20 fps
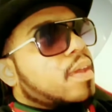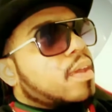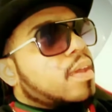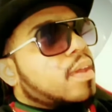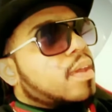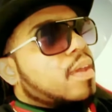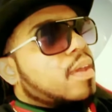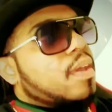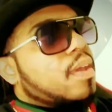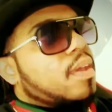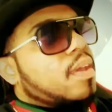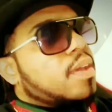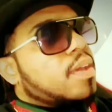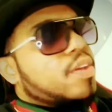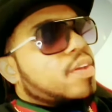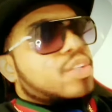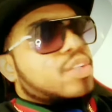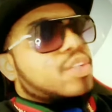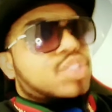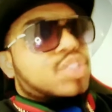Jewish
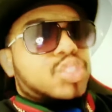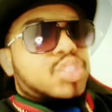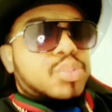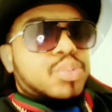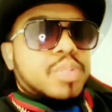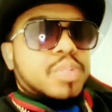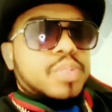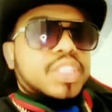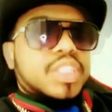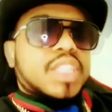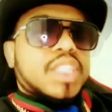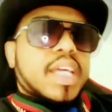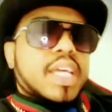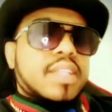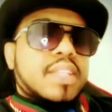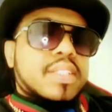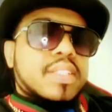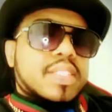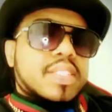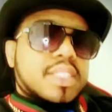got the
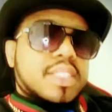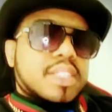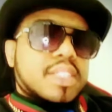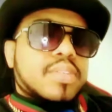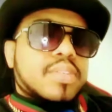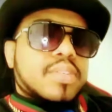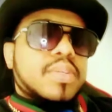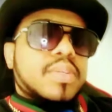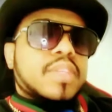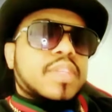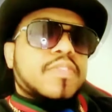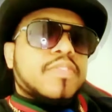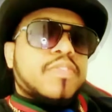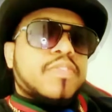secret for you to